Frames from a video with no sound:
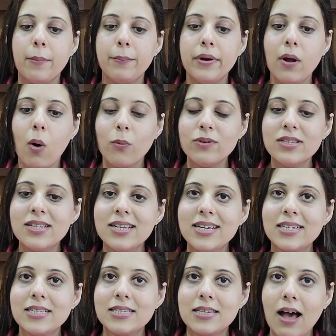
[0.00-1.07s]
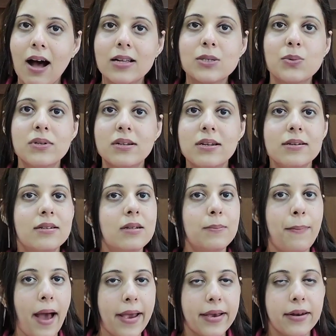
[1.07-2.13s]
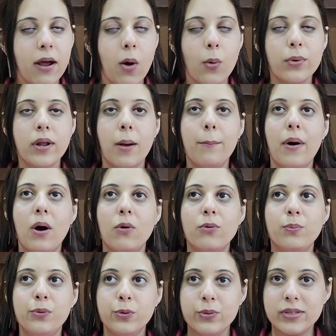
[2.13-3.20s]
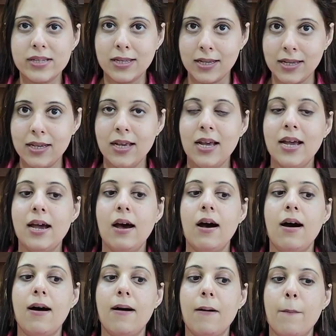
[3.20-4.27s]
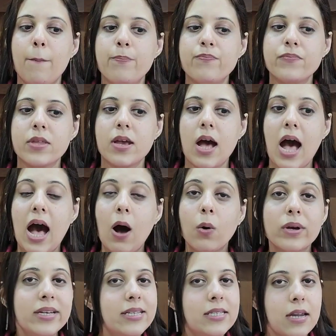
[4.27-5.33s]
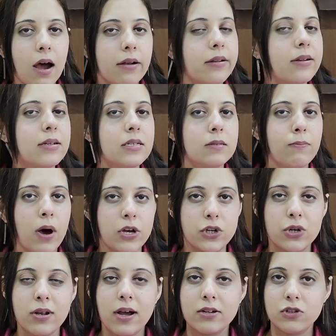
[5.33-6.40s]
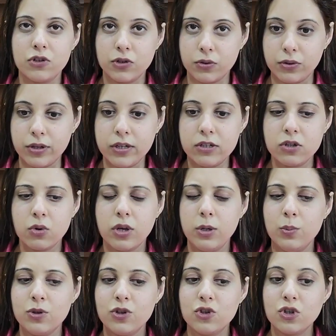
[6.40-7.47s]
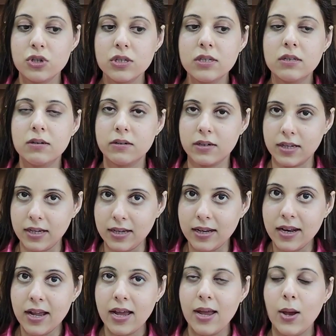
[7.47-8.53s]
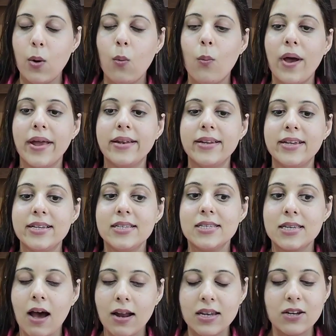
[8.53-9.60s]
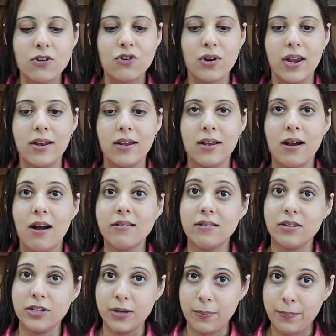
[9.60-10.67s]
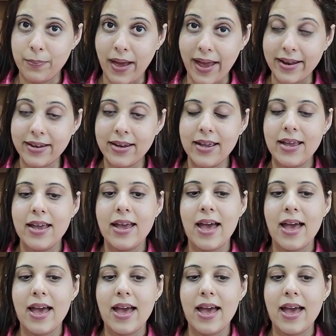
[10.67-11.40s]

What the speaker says: But obviously it starts with a little background about Bruce Lee, how he started his martial arts journey. So he was just 13 when he started training under Yip Man.